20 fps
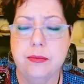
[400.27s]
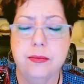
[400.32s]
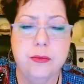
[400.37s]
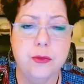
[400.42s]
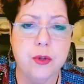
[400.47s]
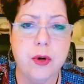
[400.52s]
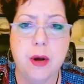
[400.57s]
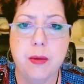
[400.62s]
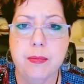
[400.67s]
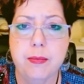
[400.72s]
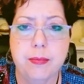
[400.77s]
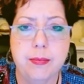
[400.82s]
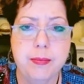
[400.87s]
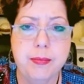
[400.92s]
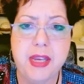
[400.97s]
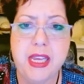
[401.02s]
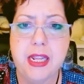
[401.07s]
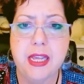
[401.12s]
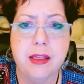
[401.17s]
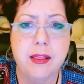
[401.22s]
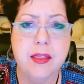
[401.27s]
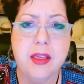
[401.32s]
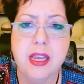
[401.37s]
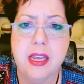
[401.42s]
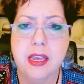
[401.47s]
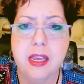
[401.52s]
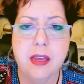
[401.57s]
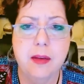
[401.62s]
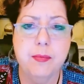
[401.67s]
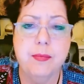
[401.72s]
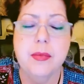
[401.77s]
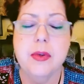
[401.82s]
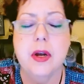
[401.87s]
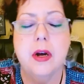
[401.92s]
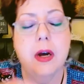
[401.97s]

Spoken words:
drum beady thingy.